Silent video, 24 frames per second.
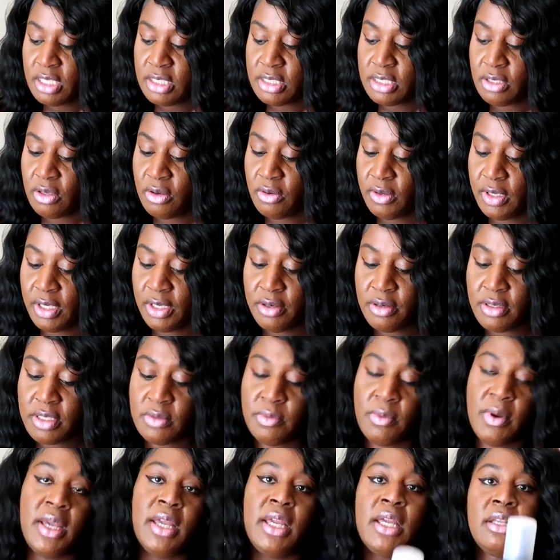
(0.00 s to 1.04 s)
so here
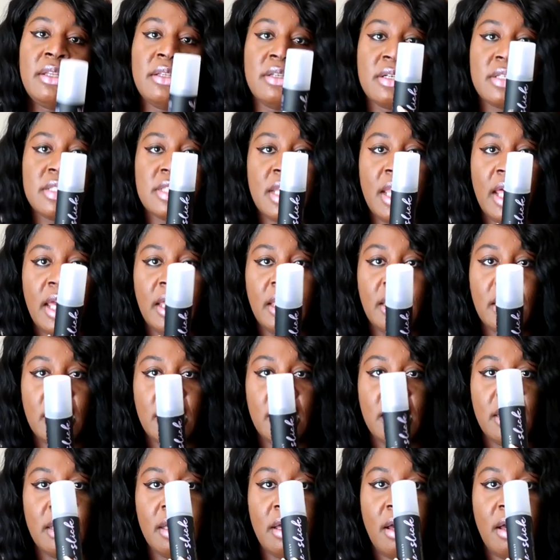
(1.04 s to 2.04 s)
is what it looks like